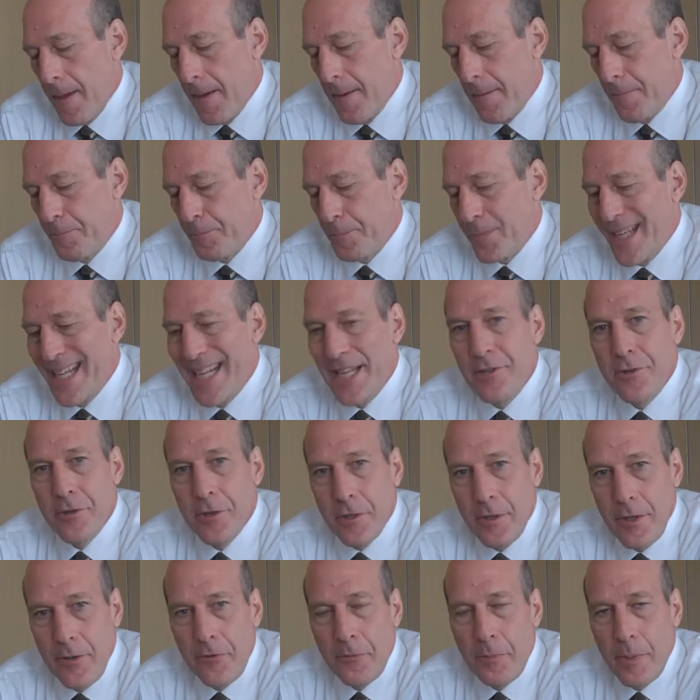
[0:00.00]
um, he
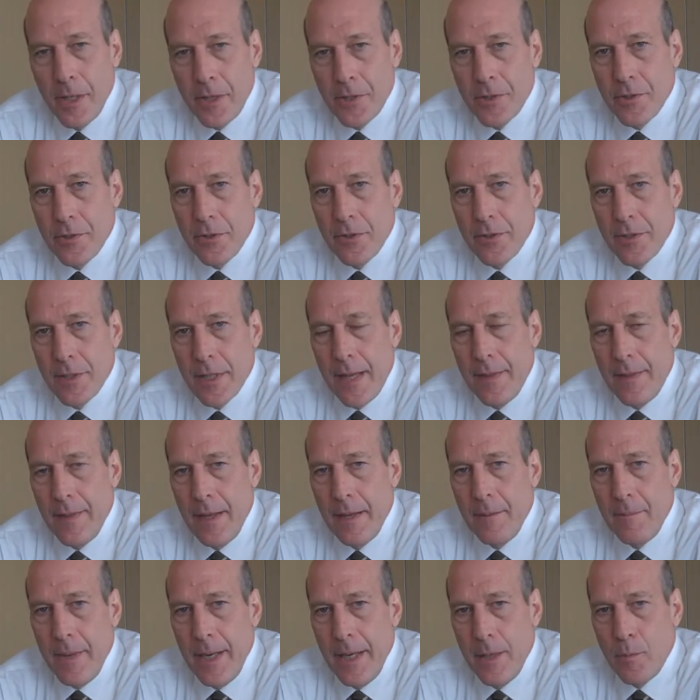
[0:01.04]
took these pictures and
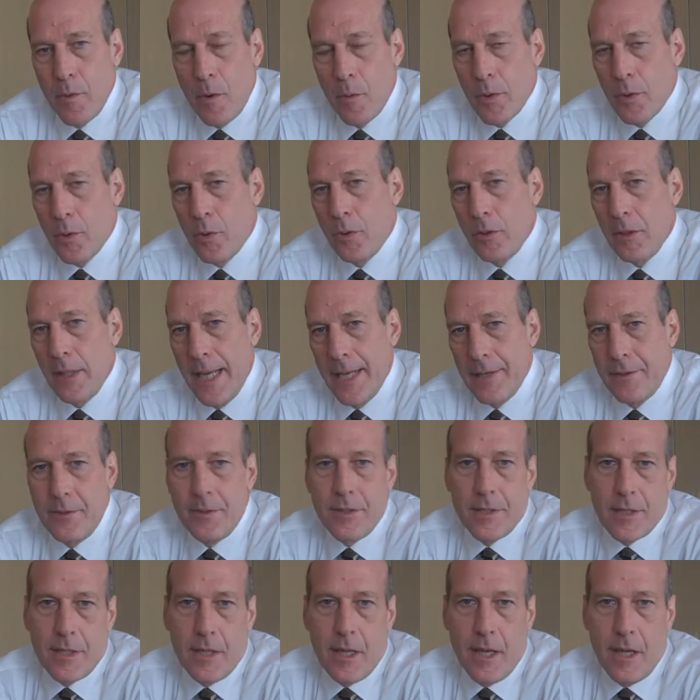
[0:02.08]
then made what were called
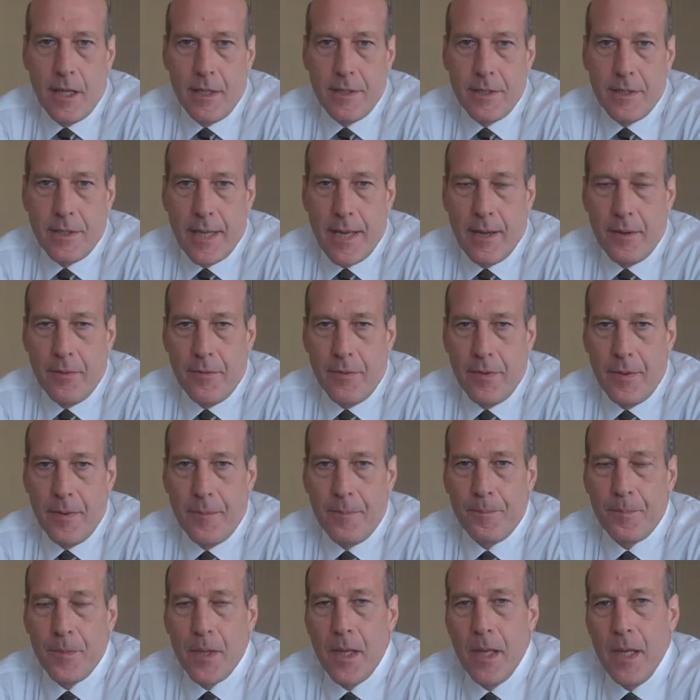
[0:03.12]
lantern slides out of them.
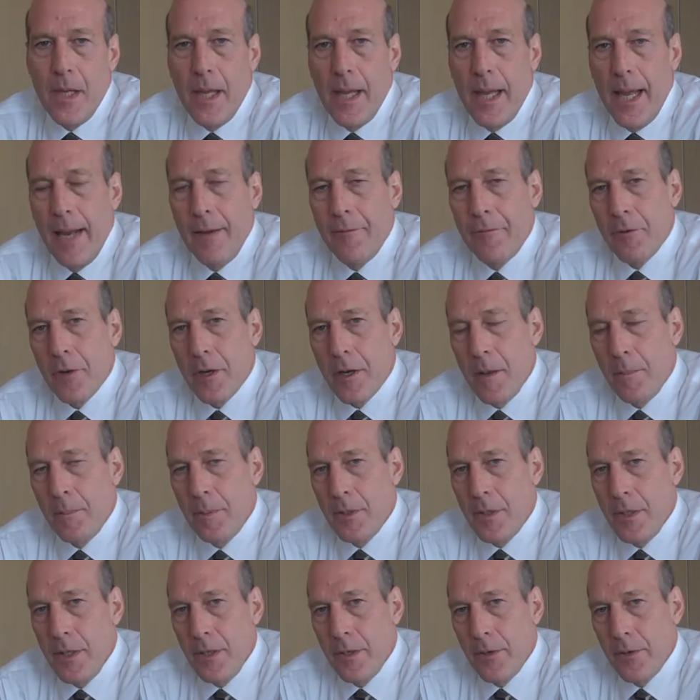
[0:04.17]
And for a
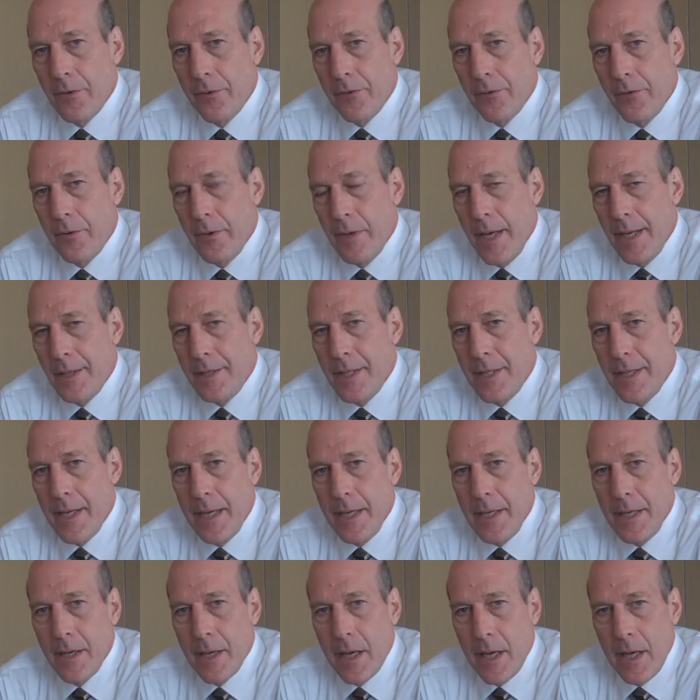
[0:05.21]
couple of years in
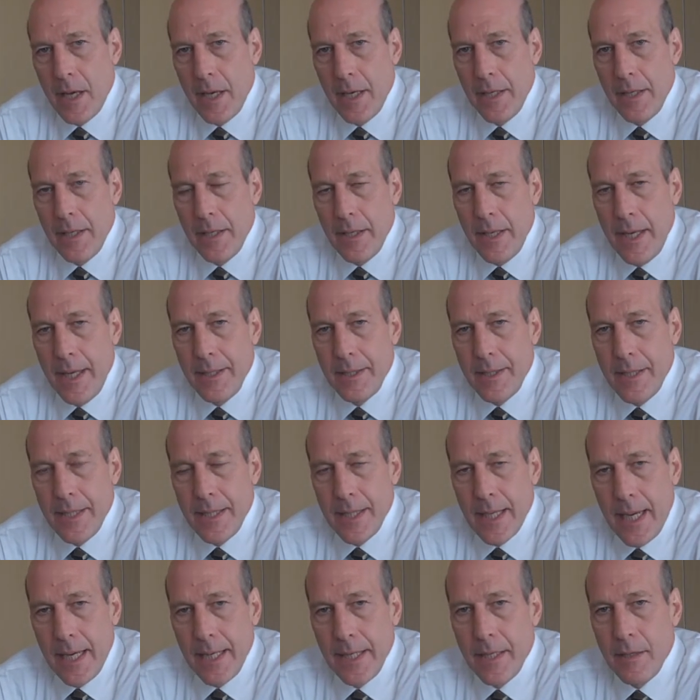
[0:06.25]
1889,
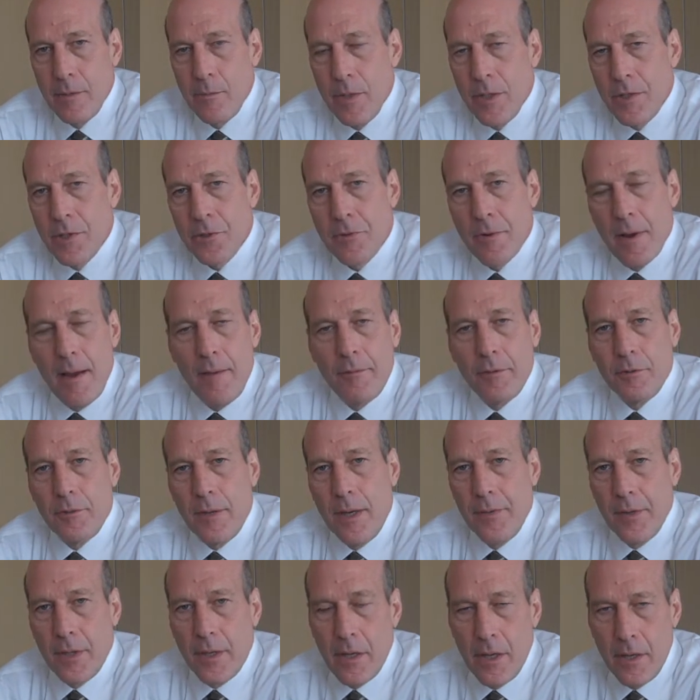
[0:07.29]
1890, we traveled
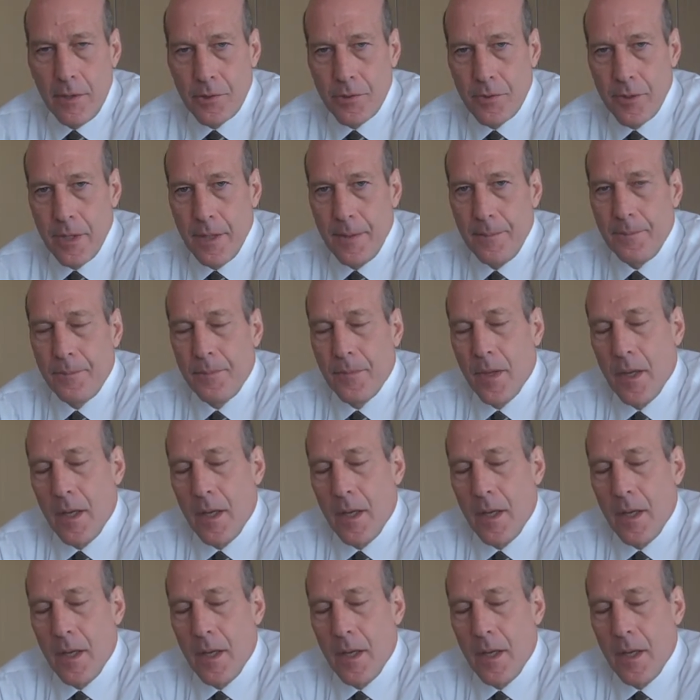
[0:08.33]
around the country